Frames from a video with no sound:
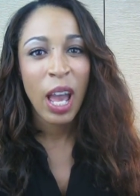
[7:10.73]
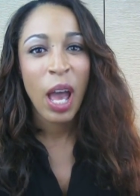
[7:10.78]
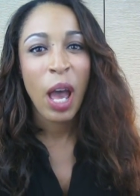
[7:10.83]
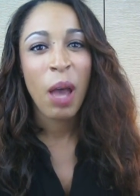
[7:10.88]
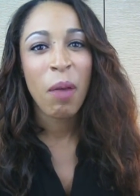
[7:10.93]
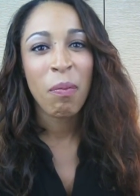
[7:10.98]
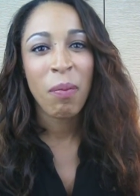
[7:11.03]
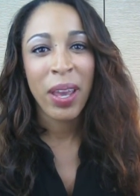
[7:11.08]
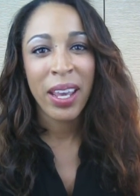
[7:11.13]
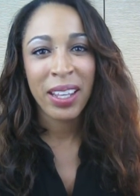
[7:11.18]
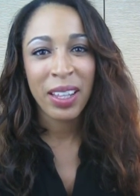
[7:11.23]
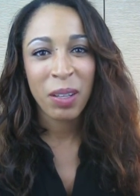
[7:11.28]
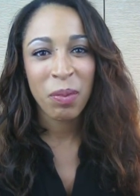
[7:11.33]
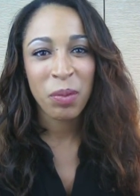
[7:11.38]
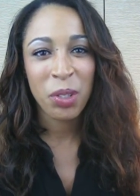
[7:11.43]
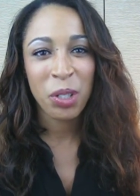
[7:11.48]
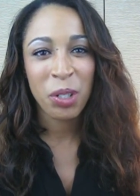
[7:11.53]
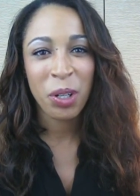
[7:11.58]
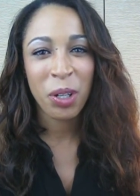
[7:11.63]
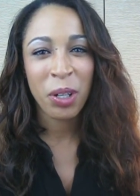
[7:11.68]
and make them
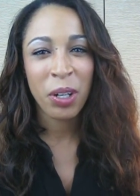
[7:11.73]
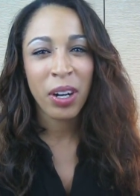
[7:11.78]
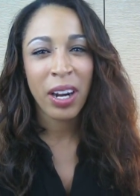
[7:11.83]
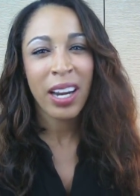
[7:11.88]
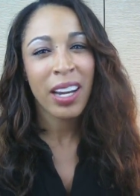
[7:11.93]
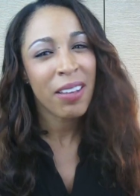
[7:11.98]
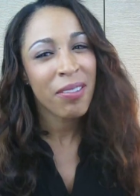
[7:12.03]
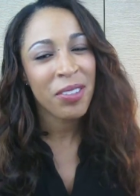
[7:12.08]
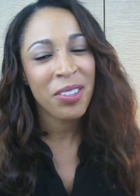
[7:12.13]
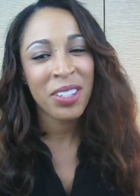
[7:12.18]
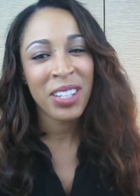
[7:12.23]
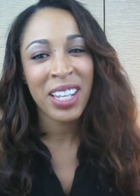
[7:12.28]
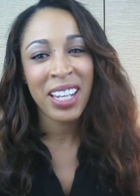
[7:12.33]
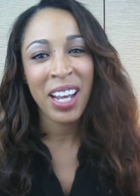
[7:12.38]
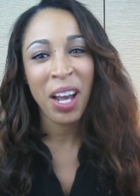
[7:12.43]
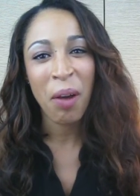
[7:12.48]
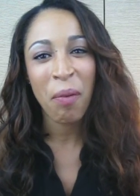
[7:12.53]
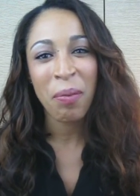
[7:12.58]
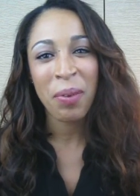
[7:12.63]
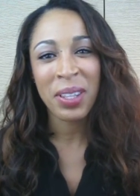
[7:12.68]
stronger. And if you need
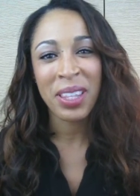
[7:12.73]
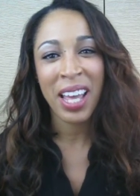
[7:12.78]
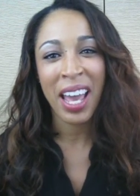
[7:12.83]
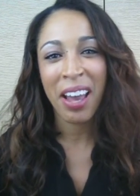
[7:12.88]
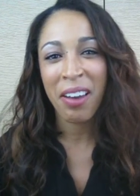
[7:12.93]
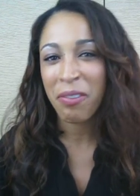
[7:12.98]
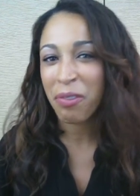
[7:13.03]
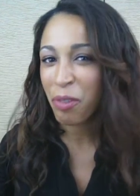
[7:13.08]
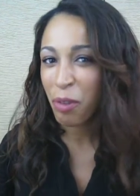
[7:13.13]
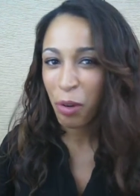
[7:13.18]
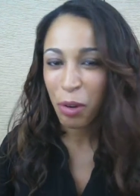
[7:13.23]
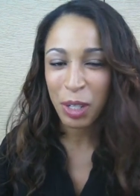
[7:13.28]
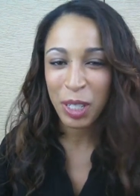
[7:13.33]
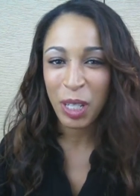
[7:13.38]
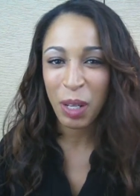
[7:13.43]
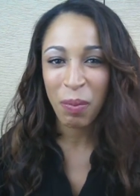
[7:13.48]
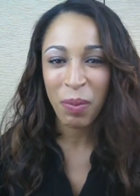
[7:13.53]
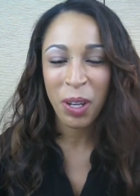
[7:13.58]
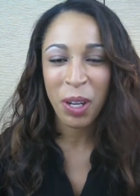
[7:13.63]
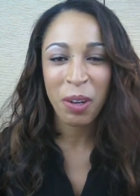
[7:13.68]
help with that, of course
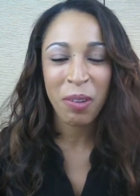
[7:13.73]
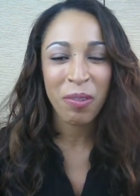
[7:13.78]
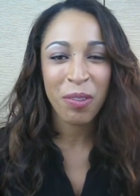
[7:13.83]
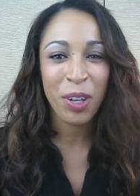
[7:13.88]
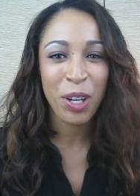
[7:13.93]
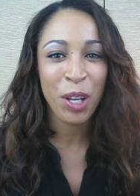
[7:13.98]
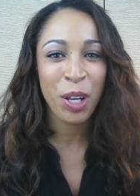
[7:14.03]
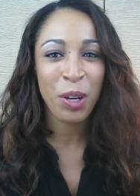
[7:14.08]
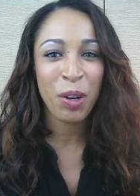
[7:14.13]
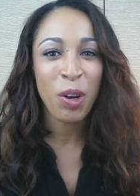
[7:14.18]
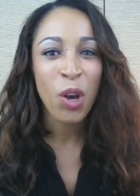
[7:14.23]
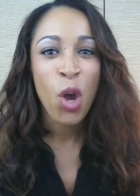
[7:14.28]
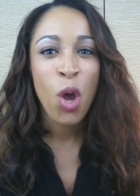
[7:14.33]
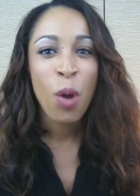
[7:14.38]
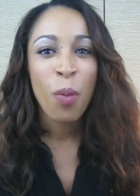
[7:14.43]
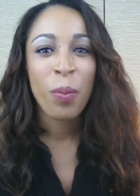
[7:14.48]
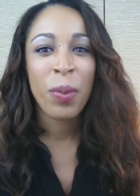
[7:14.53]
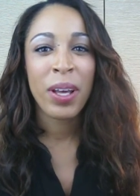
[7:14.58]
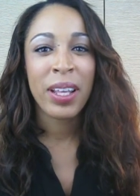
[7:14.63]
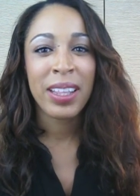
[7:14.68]
I'm here for you,
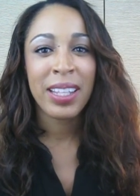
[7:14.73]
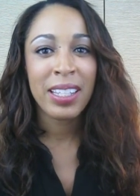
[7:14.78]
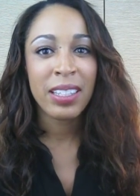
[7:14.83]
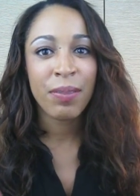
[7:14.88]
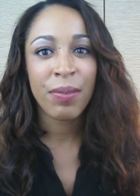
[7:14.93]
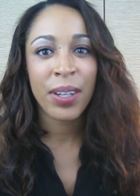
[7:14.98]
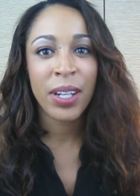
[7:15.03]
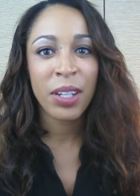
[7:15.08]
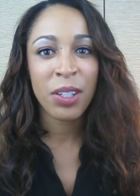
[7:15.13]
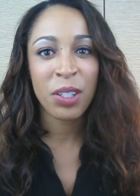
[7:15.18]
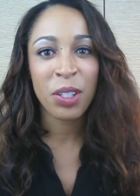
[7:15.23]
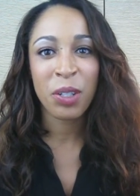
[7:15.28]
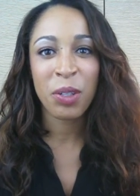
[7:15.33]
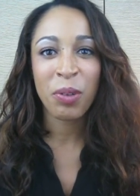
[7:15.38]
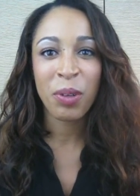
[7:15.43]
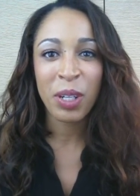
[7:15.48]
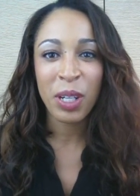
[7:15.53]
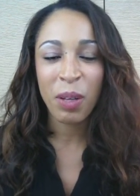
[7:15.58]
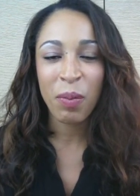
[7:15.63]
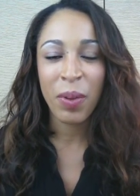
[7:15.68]
but these videos are
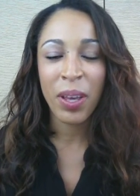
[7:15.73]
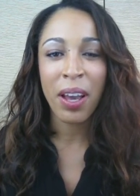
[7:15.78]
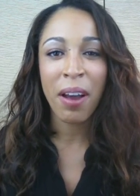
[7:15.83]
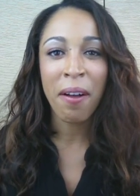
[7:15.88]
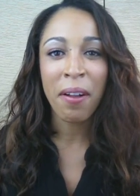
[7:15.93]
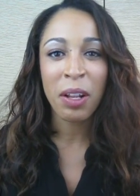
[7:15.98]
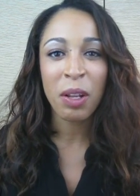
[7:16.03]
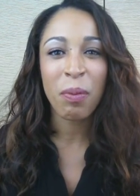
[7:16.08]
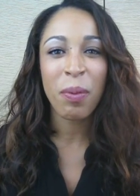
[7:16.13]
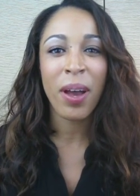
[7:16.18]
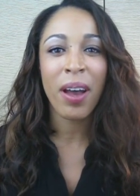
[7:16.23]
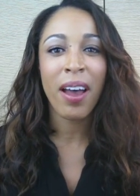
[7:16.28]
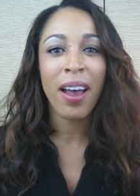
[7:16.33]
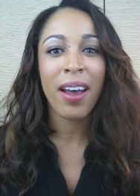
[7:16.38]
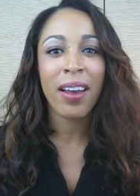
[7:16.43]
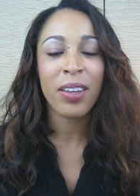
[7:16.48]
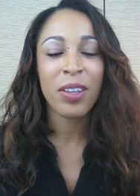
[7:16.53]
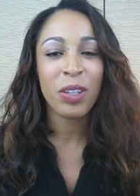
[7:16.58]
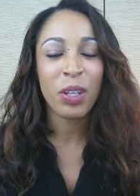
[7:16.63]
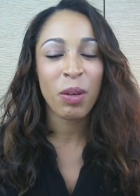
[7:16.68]
going to be all about how
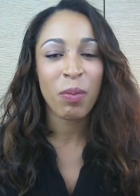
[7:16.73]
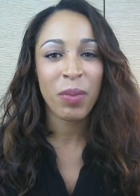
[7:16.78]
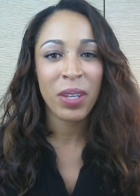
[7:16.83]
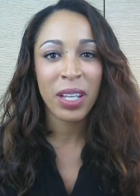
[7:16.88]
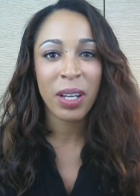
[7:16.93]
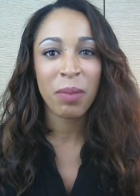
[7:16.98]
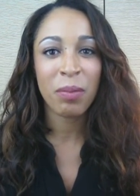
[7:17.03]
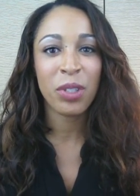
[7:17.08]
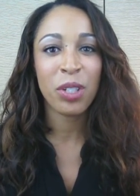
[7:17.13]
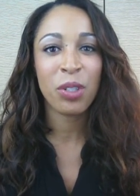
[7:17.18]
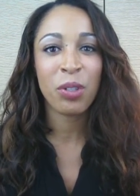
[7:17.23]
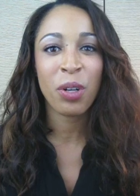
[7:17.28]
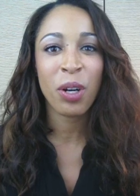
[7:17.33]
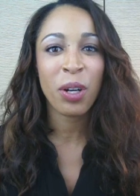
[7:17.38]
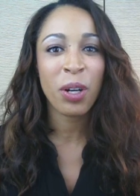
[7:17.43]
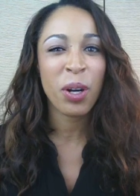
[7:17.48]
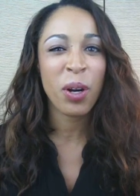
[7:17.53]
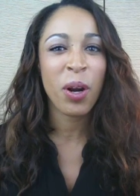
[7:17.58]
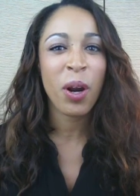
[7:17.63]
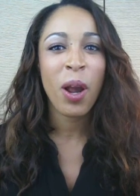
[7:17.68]
you can become
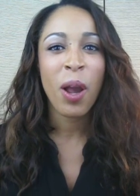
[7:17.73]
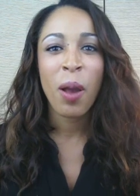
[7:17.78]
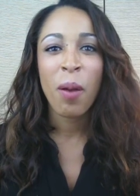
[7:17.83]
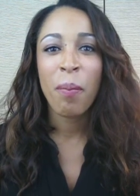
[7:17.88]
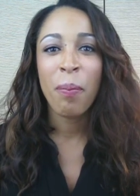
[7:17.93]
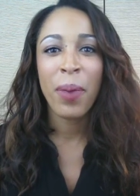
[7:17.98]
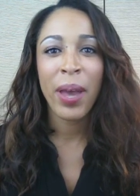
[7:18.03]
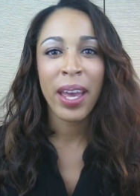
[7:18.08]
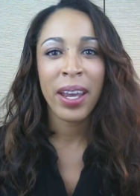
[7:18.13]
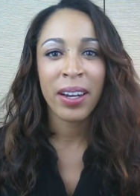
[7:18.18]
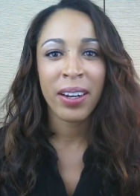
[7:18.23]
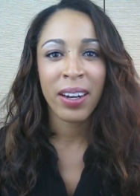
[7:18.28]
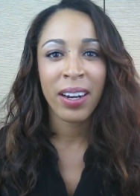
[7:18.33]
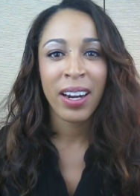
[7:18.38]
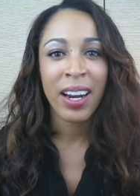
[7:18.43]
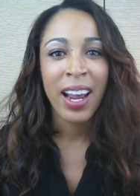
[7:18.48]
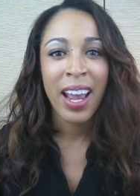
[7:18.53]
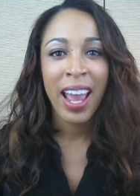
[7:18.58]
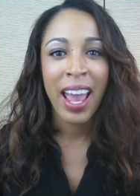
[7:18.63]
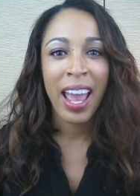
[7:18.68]
stronger, better,
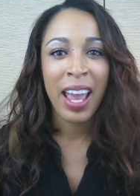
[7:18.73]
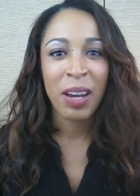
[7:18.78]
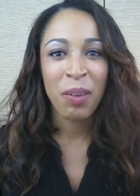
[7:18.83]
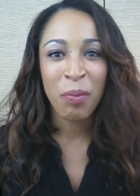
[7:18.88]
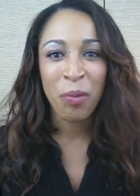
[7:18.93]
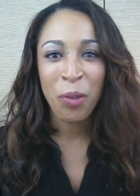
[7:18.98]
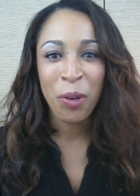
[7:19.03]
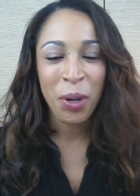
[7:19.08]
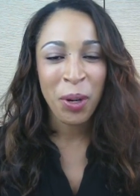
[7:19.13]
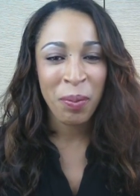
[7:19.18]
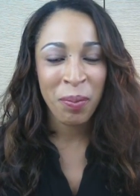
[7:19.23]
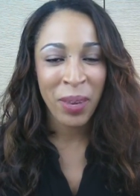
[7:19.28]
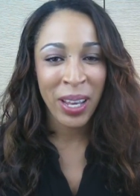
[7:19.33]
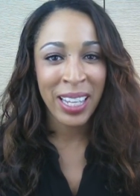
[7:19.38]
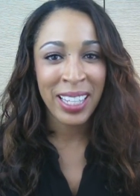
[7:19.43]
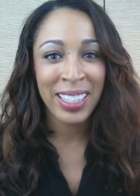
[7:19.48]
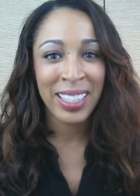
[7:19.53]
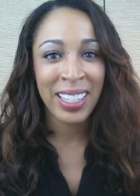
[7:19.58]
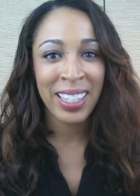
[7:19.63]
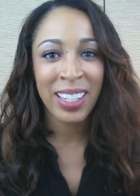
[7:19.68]
and more
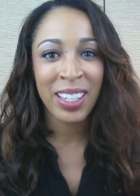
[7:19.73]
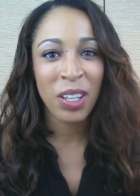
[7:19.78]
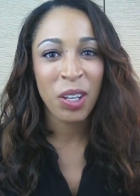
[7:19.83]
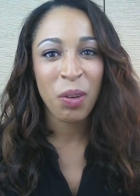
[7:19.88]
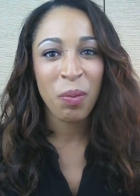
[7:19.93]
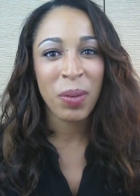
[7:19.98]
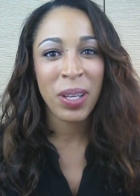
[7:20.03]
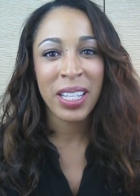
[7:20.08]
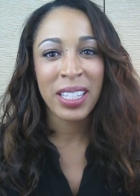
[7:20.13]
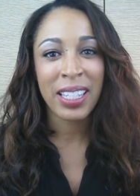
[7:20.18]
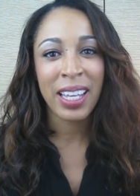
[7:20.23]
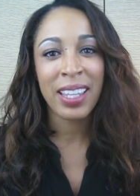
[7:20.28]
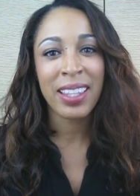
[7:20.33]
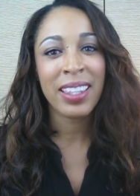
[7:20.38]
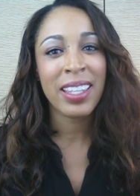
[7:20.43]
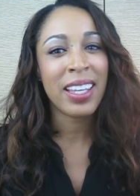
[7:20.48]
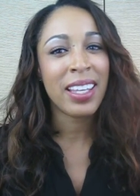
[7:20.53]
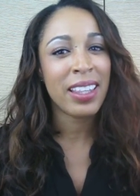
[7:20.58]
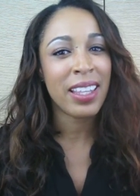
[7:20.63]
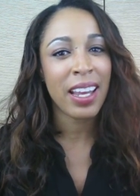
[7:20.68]
amazing you, because I
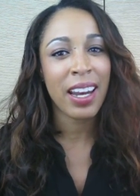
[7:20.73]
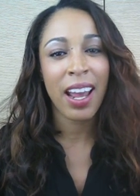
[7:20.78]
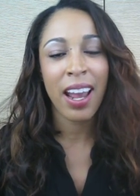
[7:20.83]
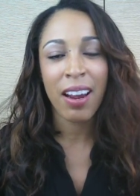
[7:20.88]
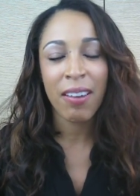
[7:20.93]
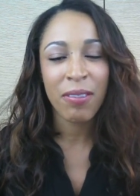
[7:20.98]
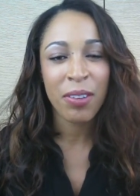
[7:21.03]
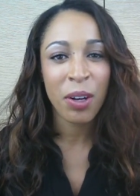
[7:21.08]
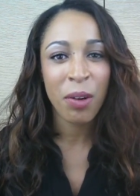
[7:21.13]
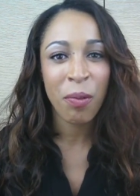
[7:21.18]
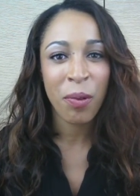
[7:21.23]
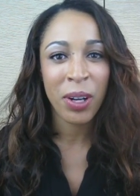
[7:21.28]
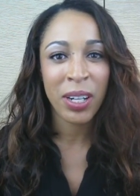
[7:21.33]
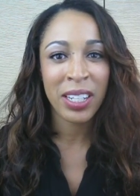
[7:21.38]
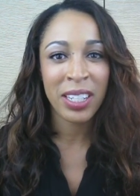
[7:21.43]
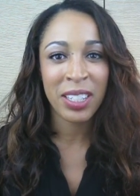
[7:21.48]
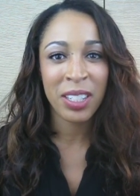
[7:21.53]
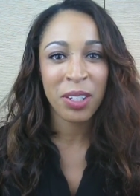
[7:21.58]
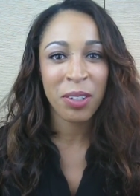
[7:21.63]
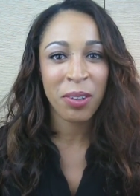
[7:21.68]
think that everyone
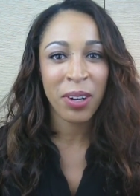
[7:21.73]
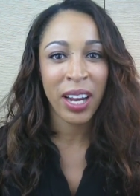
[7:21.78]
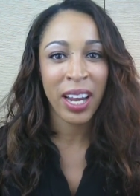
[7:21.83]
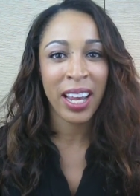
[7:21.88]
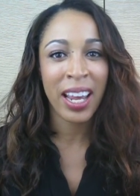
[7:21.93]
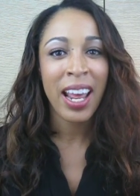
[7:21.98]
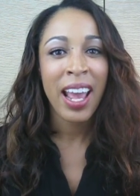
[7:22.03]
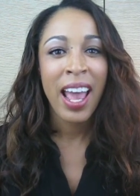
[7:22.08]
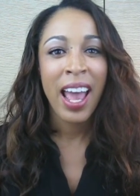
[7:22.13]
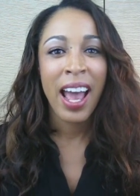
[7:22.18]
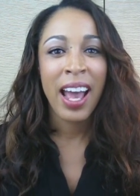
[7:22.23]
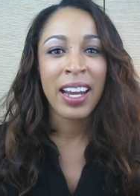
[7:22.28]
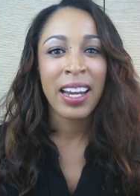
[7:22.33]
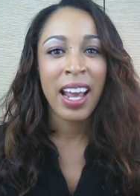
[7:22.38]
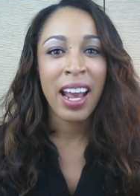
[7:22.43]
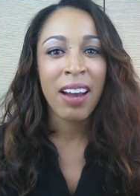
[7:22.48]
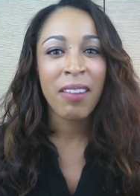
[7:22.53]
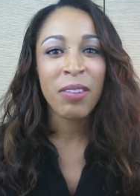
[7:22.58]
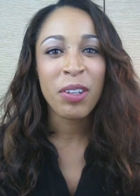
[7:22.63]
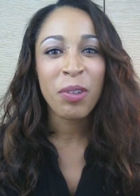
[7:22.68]
is great and
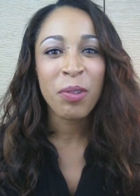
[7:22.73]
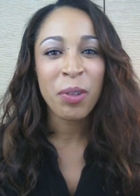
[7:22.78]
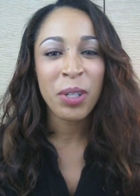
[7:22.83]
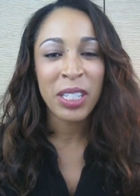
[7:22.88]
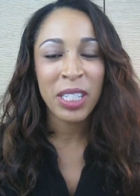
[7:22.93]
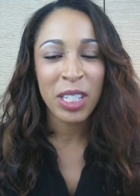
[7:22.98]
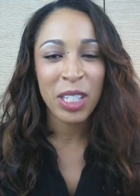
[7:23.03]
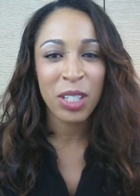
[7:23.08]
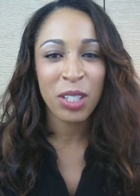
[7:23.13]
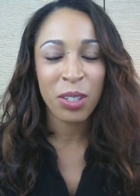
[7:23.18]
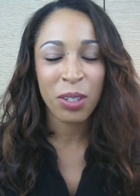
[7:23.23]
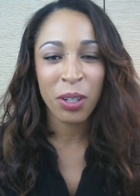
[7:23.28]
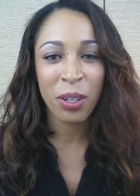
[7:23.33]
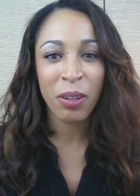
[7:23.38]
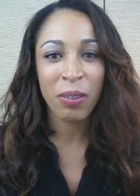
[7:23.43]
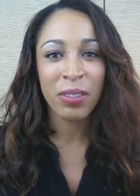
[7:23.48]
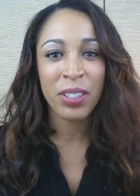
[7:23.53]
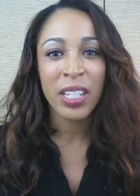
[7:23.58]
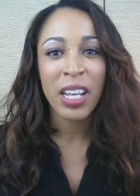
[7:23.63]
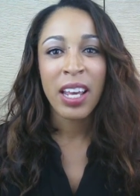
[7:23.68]
everyone
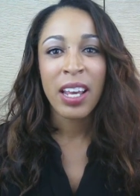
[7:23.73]
deserves